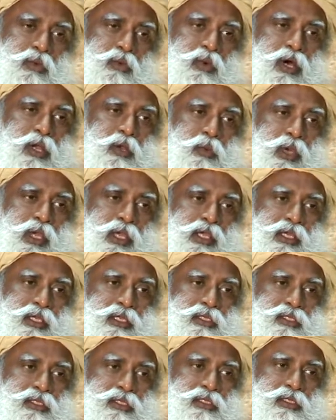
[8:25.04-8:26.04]
One way
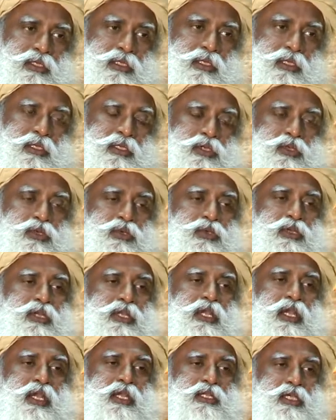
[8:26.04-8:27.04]
is to
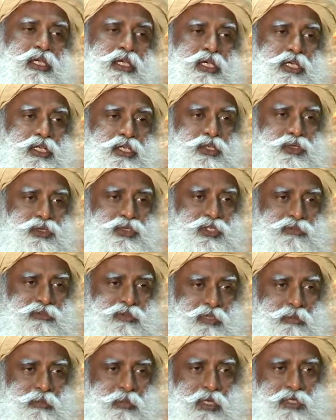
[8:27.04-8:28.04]
create a
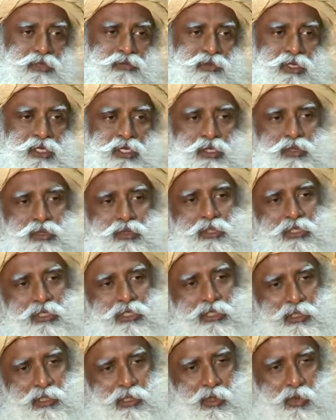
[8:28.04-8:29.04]
conducive atmosphere so
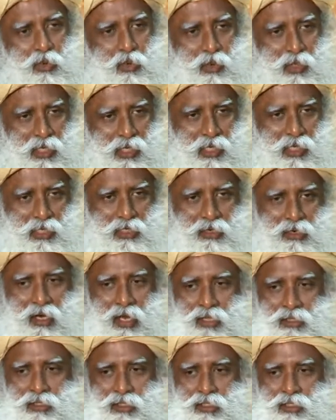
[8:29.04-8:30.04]
that slowly it
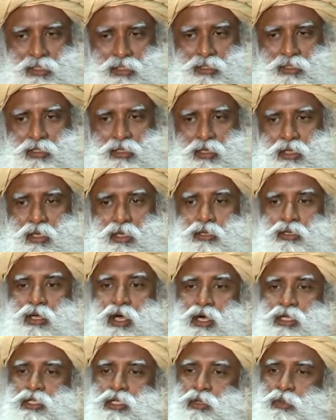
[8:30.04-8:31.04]
rises.
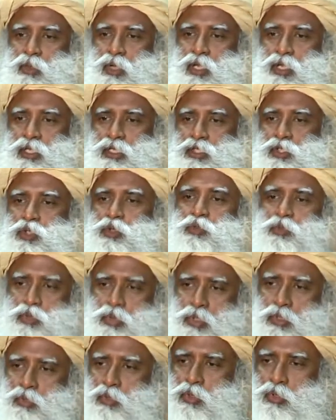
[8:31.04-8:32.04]
The other way is to
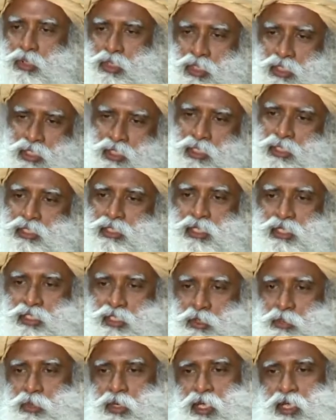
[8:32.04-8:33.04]
provoke it in
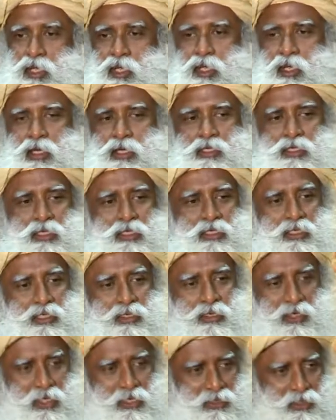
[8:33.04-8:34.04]
such a way that
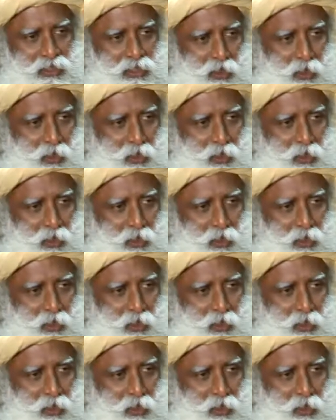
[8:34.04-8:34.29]
it raises